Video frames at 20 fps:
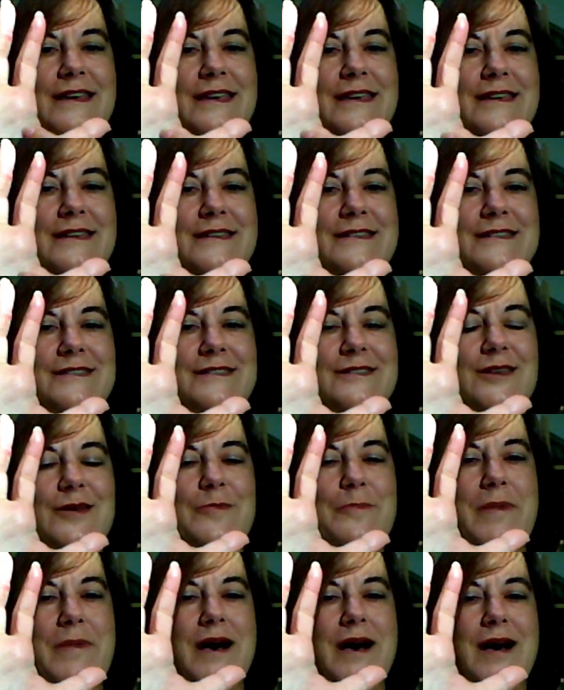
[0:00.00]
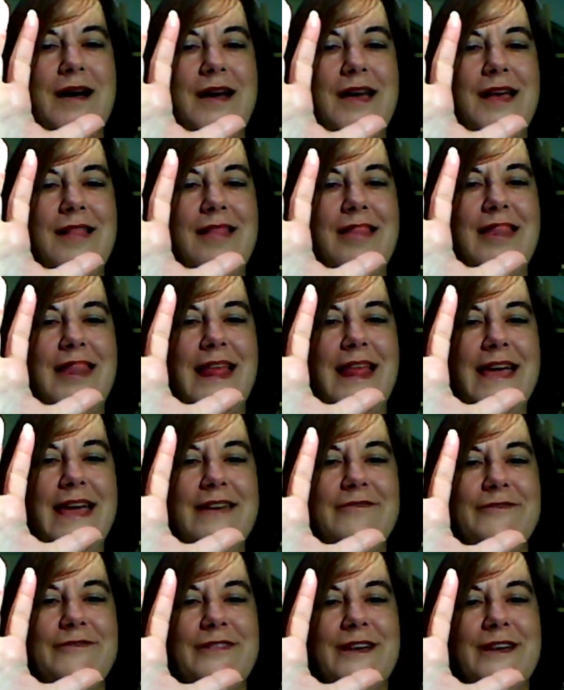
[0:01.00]
is my
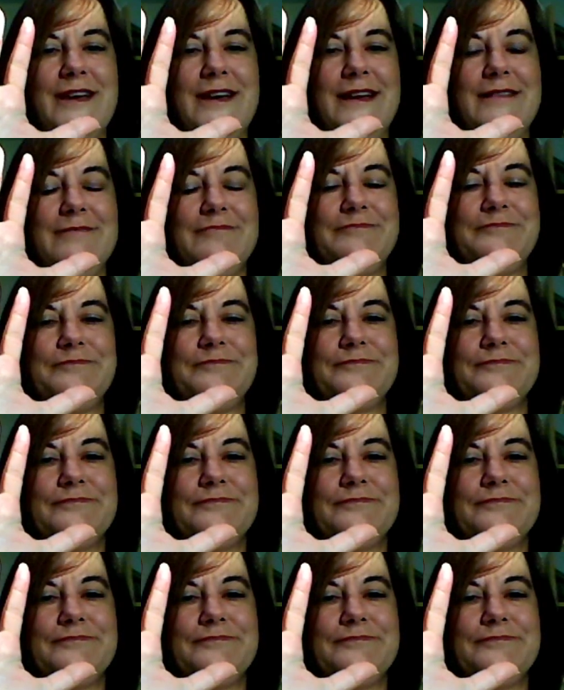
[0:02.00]
lifeline.